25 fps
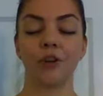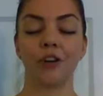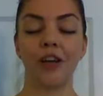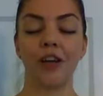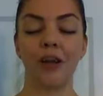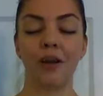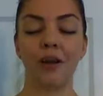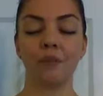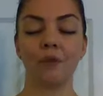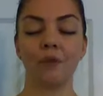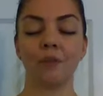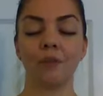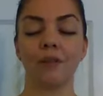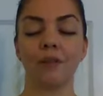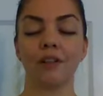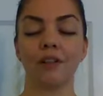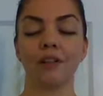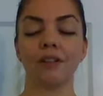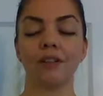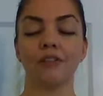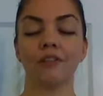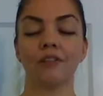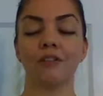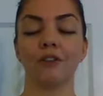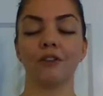You're capable
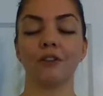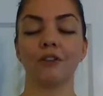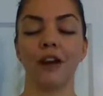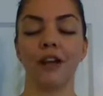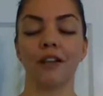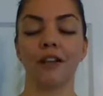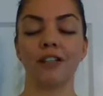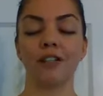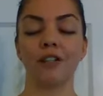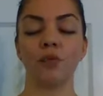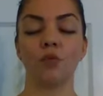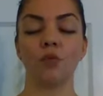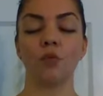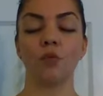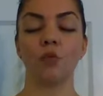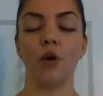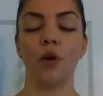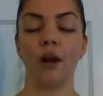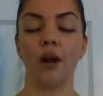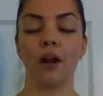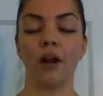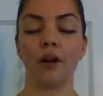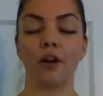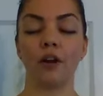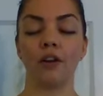of
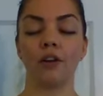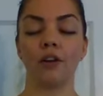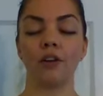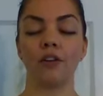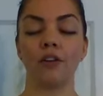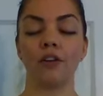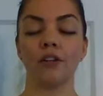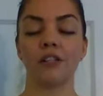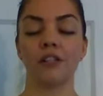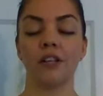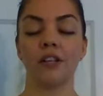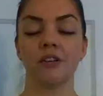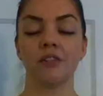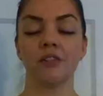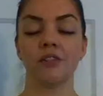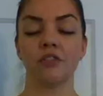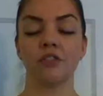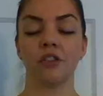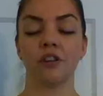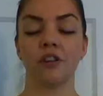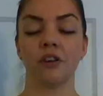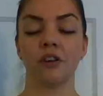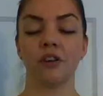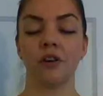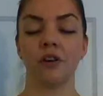directing where your
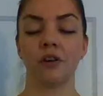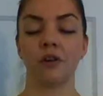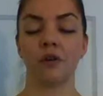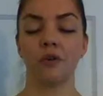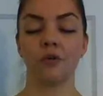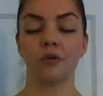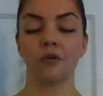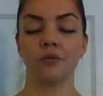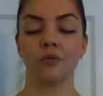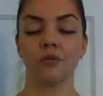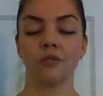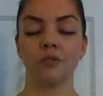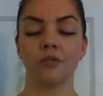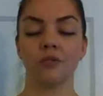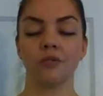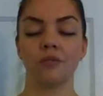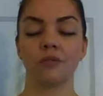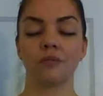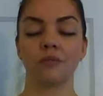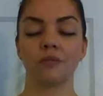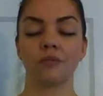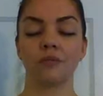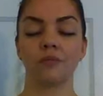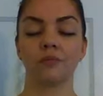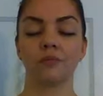attention
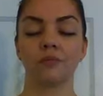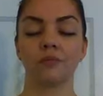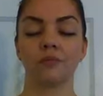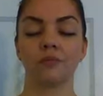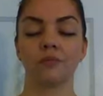goes.